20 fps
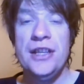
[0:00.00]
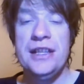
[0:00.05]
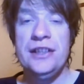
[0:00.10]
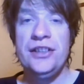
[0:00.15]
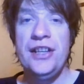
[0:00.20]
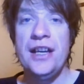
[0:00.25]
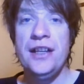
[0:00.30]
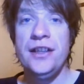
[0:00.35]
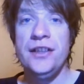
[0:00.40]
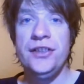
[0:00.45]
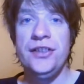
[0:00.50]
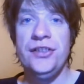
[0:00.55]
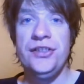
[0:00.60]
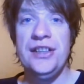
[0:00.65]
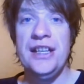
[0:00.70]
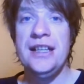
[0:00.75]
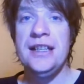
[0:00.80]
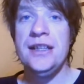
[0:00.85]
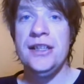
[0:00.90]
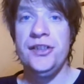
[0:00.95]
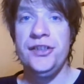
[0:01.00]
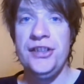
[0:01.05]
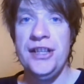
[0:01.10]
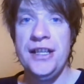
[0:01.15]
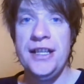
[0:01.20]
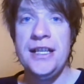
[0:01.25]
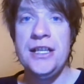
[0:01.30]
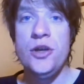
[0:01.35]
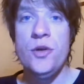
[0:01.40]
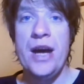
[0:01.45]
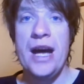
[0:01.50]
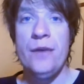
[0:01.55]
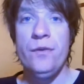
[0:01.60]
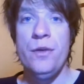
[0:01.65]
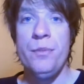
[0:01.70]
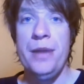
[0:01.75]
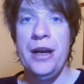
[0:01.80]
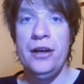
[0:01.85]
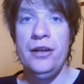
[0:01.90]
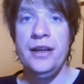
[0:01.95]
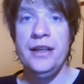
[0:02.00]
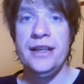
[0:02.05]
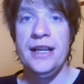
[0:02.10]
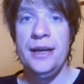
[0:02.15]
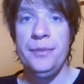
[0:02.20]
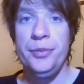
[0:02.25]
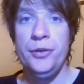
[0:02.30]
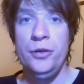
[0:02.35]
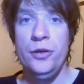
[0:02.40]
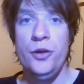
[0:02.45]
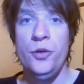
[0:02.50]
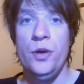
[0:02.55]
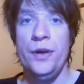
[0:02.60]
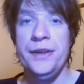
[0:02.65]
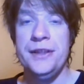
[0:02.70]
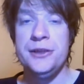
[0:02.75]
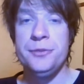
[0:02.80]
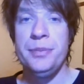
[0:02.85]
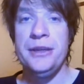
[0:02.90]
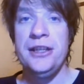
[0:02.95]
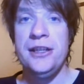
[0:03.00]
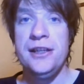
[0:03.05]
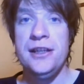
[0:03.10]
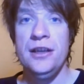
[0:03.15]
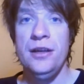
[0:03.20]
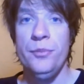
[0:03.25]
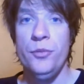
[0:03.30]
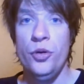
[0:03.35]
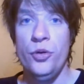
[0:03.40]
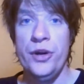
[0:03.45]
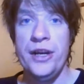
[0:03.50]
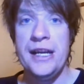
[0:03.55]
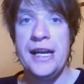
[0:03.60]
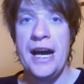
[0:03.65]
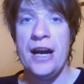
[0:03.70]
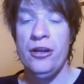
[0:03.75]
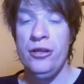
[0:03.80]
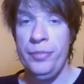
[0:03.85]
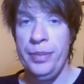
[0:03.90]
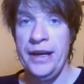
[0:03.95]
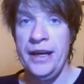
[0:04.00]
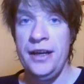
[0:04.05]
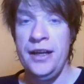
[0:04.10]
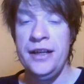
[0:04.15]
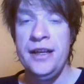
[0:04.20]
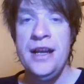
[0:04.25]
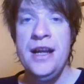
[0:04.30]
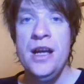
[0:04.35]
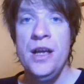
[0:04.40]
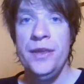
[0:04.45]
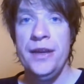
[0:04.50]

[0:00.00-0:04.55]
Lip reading: So The Sadness is set in the city. You have a married couple who on this particular morning are apart.